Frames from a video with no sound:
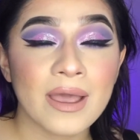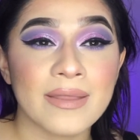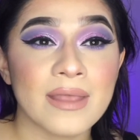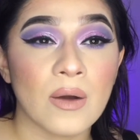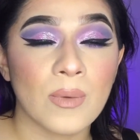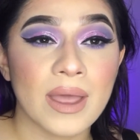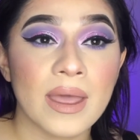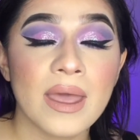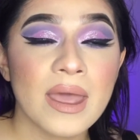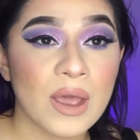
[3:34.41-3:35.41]
and that way
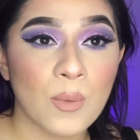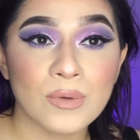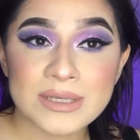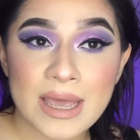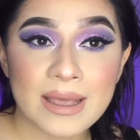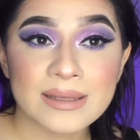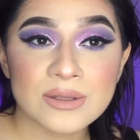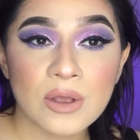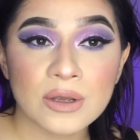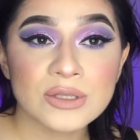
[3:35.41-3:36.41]
it won't take as
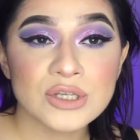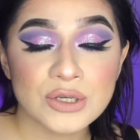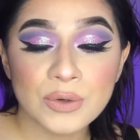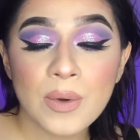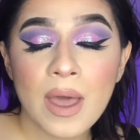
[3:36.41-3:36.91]
long too.